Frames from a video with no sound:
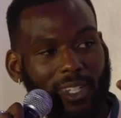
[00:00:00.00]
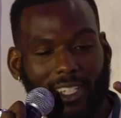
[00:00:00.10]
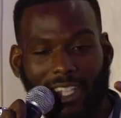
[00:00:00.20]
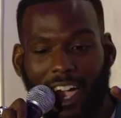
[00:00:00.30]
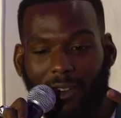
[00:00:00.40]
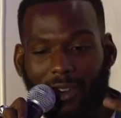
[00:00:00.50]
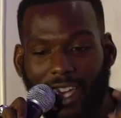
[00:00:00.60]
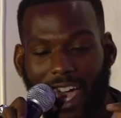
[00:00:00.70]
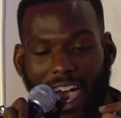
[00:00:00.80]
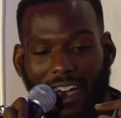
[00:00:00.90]
Because I
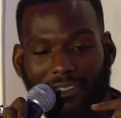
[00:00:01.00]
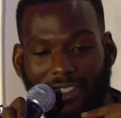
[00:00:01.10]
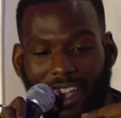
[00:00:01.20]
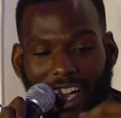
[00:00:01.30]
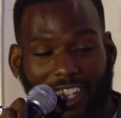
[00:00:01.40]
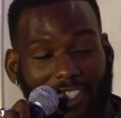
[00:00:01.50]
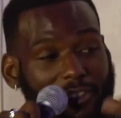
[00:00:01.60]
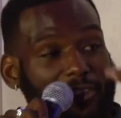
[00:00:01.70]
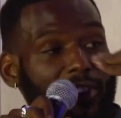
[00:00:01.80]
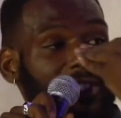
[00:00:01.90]
already have, I guess,
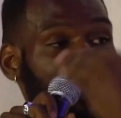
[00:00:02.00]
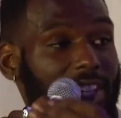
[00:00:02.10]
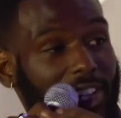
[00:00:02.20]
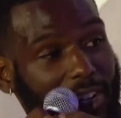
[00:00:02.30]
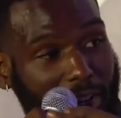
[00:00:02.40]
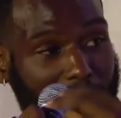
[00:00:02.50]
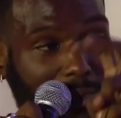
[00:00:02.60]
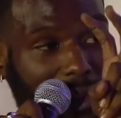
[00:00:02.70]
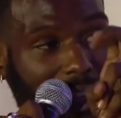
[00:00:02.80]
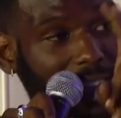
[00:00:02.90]
the first tier
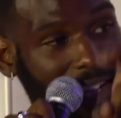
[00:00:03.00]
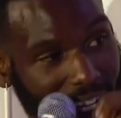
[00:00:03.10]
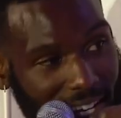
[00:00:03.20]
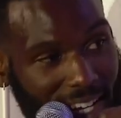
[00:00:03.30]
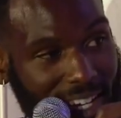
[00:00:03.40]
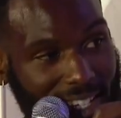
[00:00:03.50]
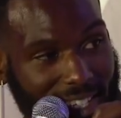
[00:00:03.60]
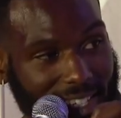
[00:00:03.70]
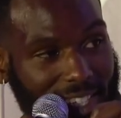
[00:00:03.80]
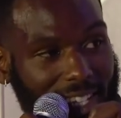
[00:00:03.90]
of what
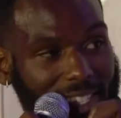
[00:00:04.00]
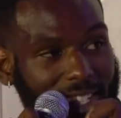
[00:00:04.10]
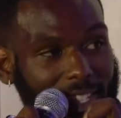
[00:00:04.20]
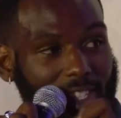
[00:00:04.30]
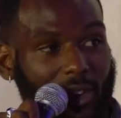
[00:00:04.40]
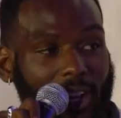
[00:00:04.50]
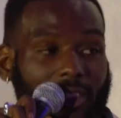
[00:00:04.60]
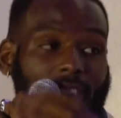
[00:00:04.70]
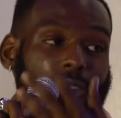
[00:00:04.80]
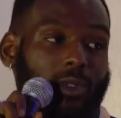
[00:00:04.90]
success is. So,
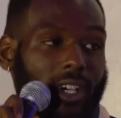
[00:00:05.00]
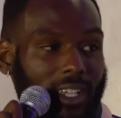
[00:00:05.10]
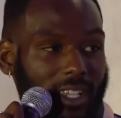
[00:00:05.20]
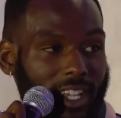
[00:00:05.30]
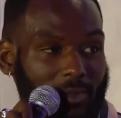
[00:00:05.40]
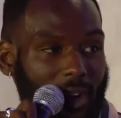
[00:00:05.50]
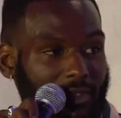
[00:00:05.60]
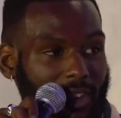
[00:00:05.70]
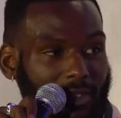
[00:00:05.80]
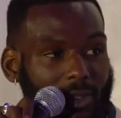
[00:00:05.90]
and then what is my
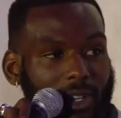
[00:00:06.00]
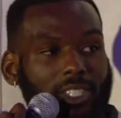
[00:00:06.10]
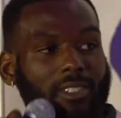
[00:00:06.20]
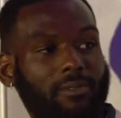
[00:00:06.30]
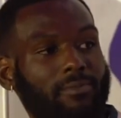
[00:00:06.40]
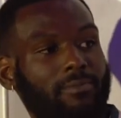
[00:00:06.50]
favorite question.